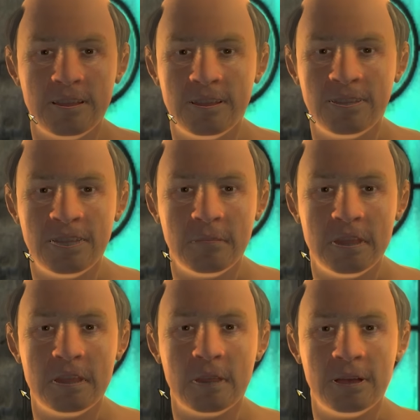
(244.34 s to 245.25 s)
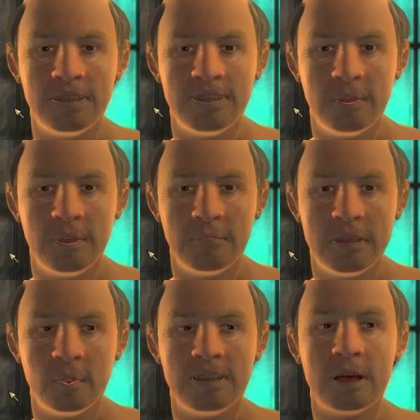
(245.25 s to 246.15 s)
I kept it in a secret room
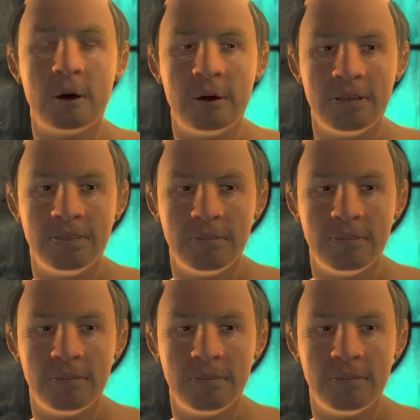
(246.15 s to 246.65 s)
in Weynon House.